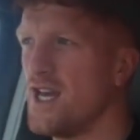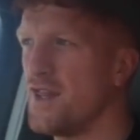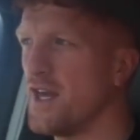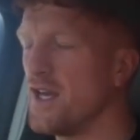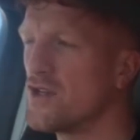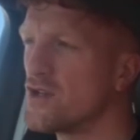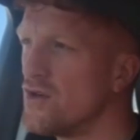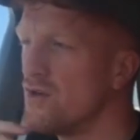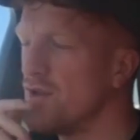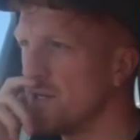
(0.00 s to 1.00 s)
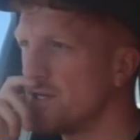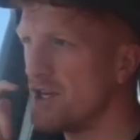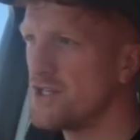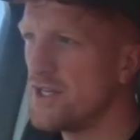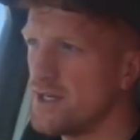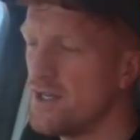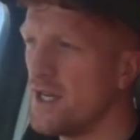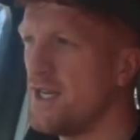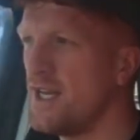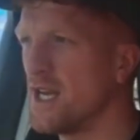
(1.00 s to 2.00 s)
I think so. The surgeon
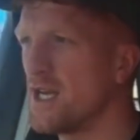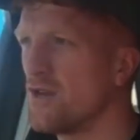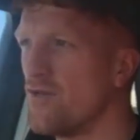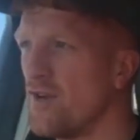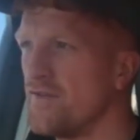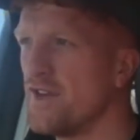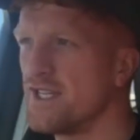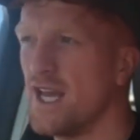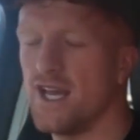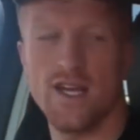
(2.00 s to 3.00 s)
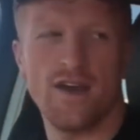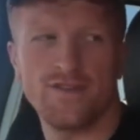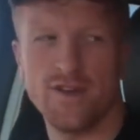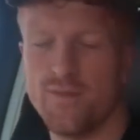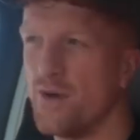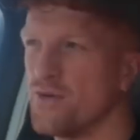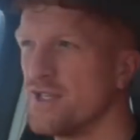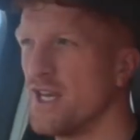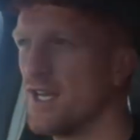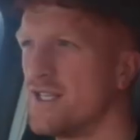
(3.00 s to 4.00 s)
and Nick roughly said after about
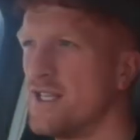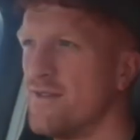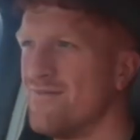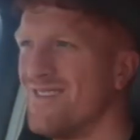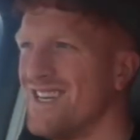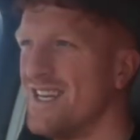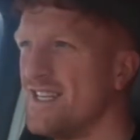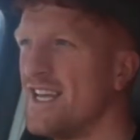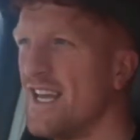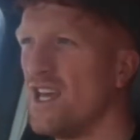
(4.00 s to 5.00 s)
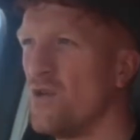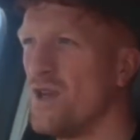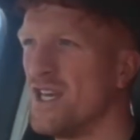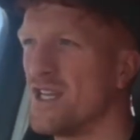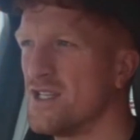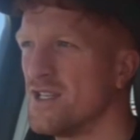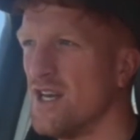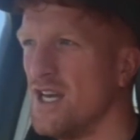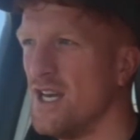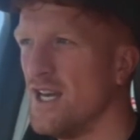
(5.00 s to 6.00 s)
six to eight weeks
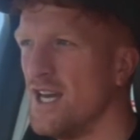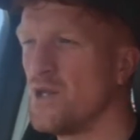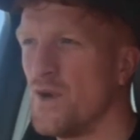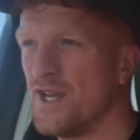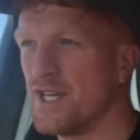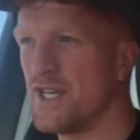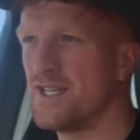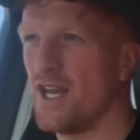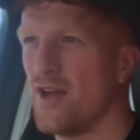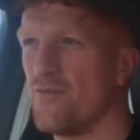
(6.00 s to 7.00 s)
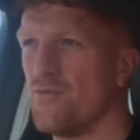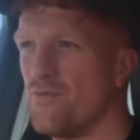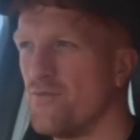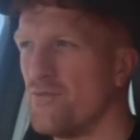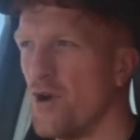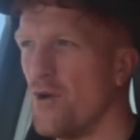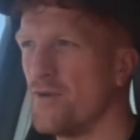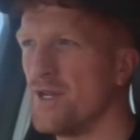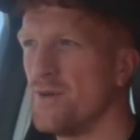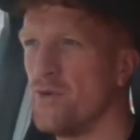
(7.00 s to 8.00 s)
is when you can start
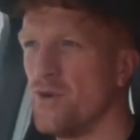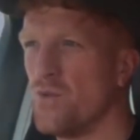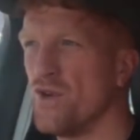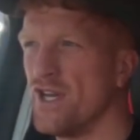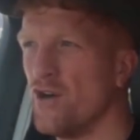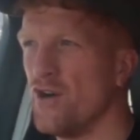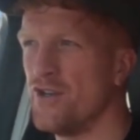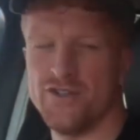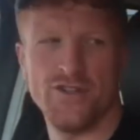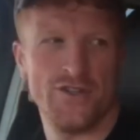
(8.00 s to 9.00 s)
properly putting weight on